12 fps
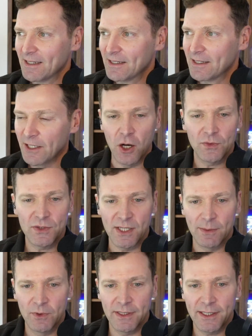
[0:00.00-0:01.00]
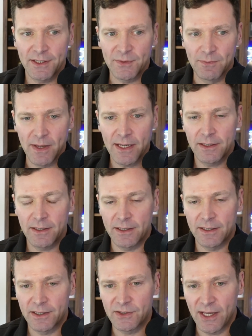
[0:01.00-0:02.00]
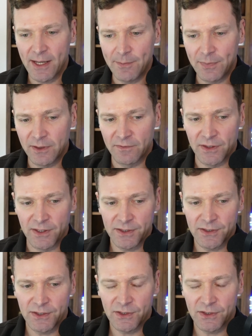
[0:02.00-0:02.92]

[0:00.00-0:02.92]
you know, someone that gets made an example of this,